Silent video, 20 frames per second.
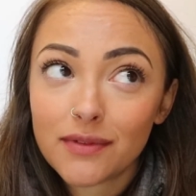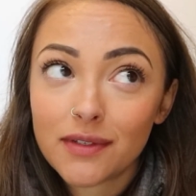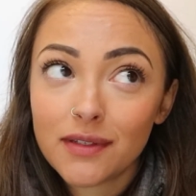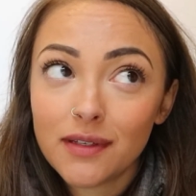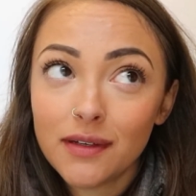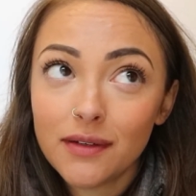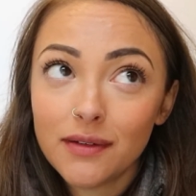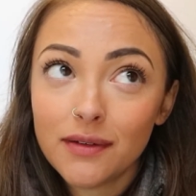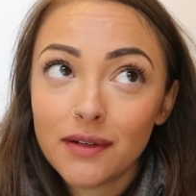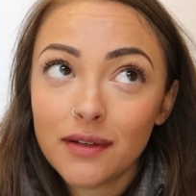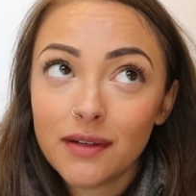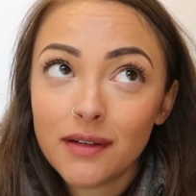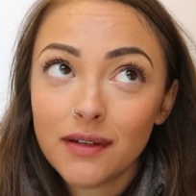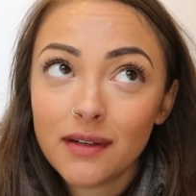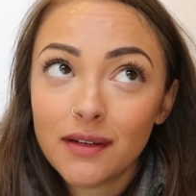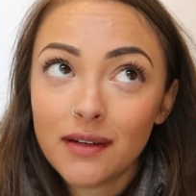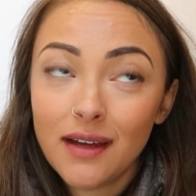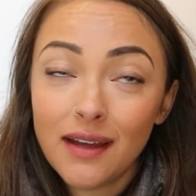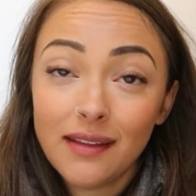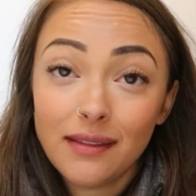So,
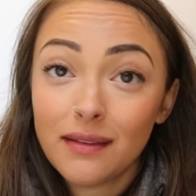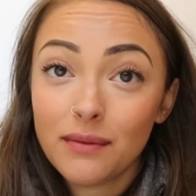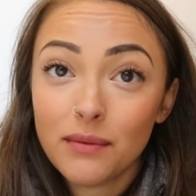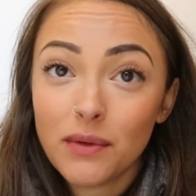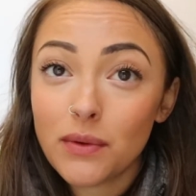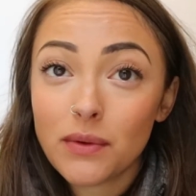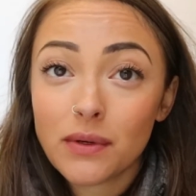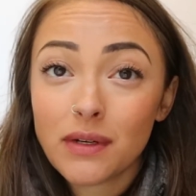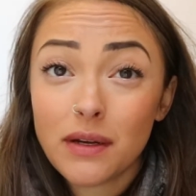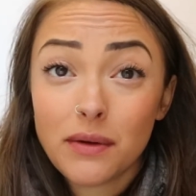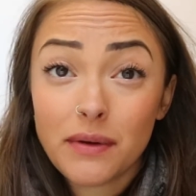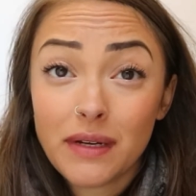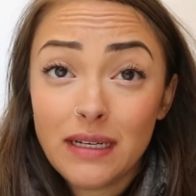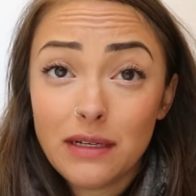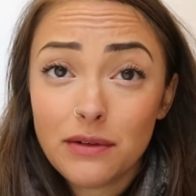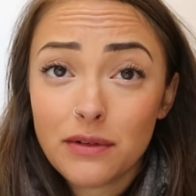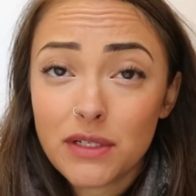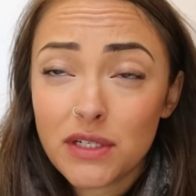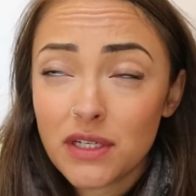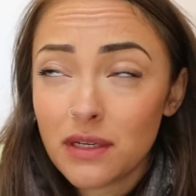and we were nowhere
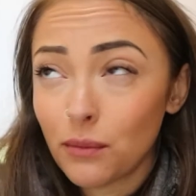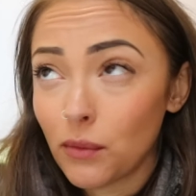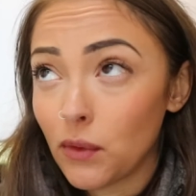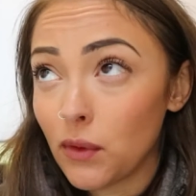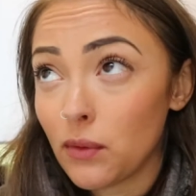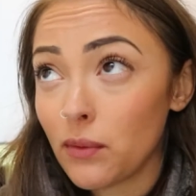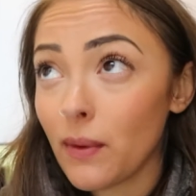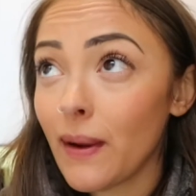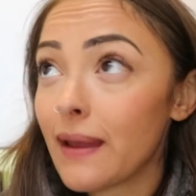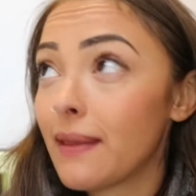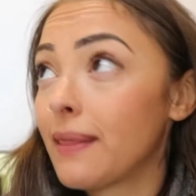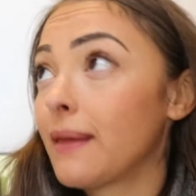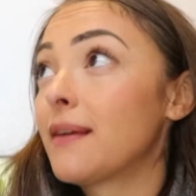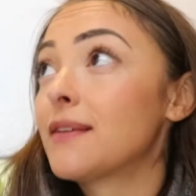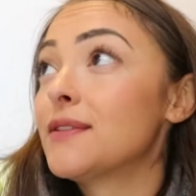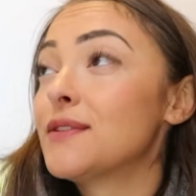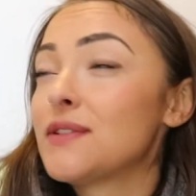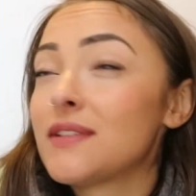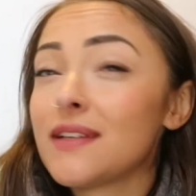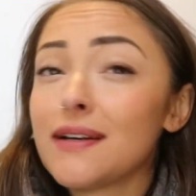near a gym, we were right in the
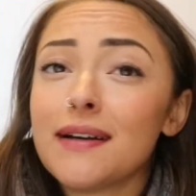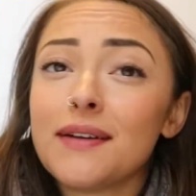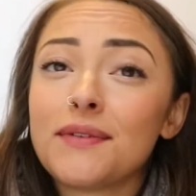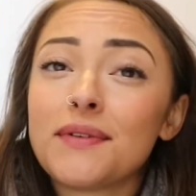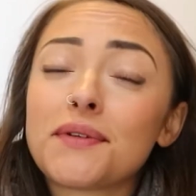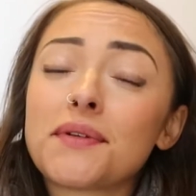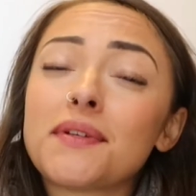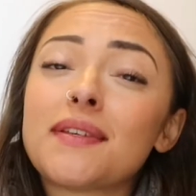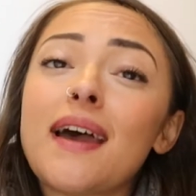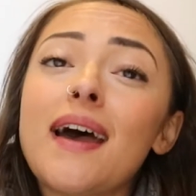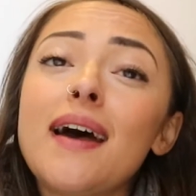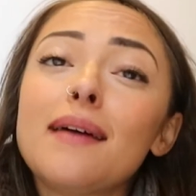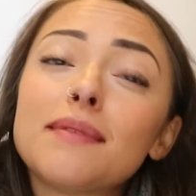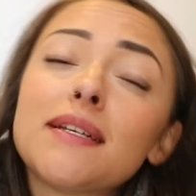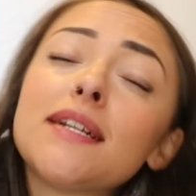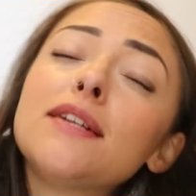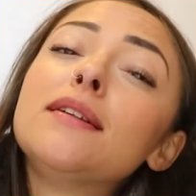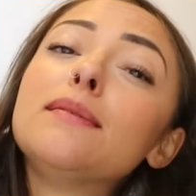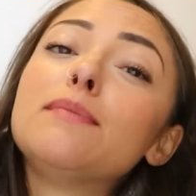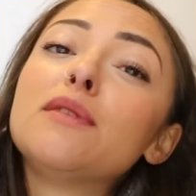countryside, which was
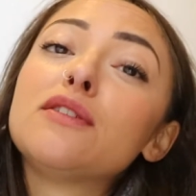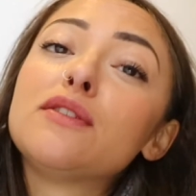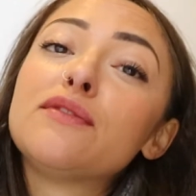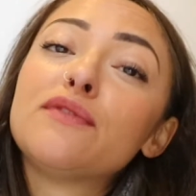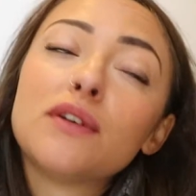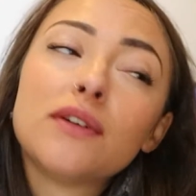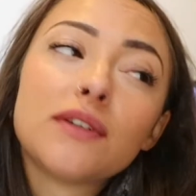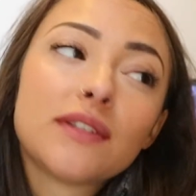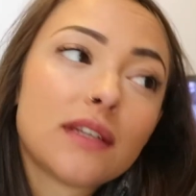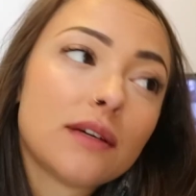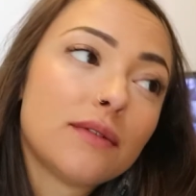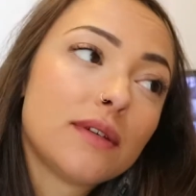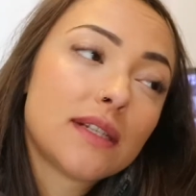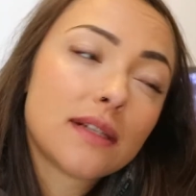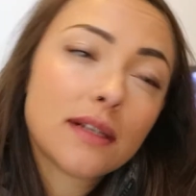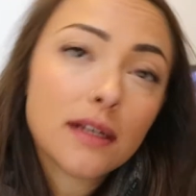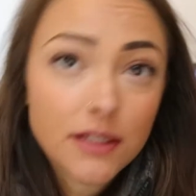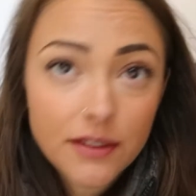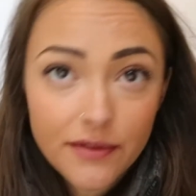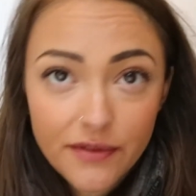absolutely beautiful, so we did
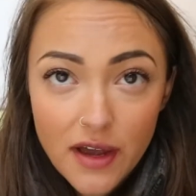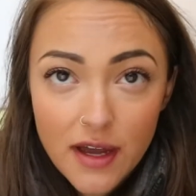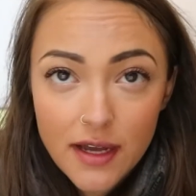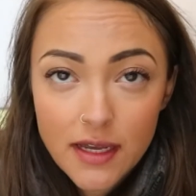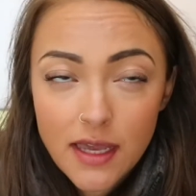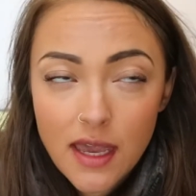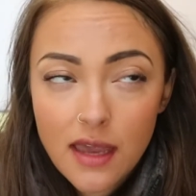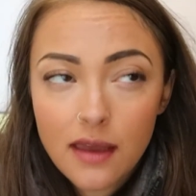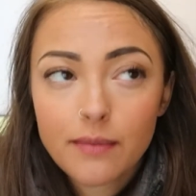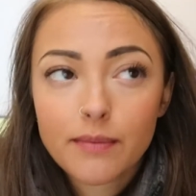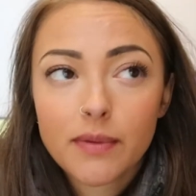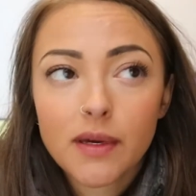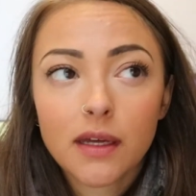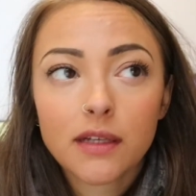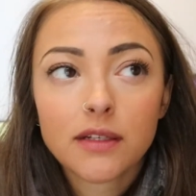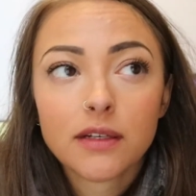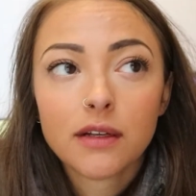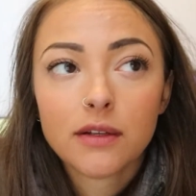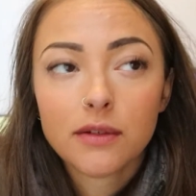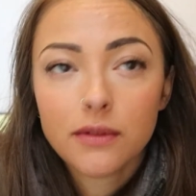lots of hiking
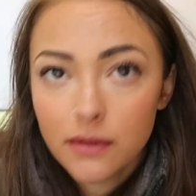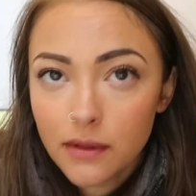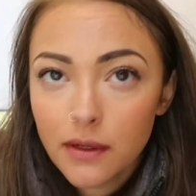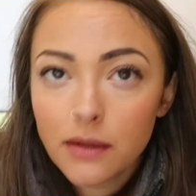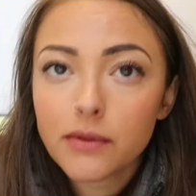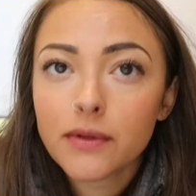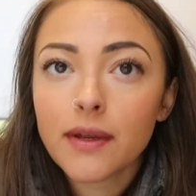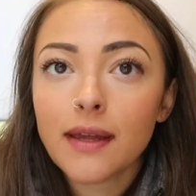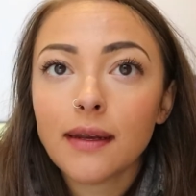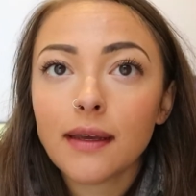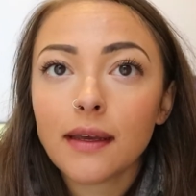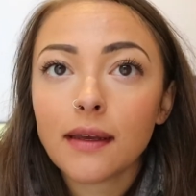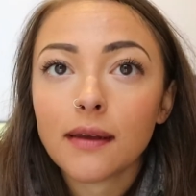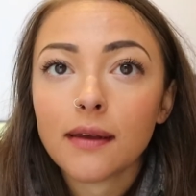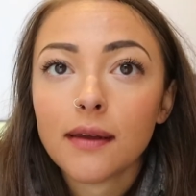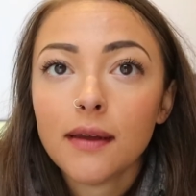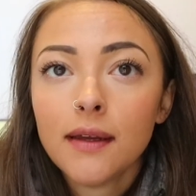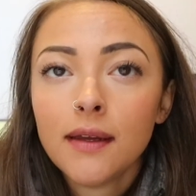but no training.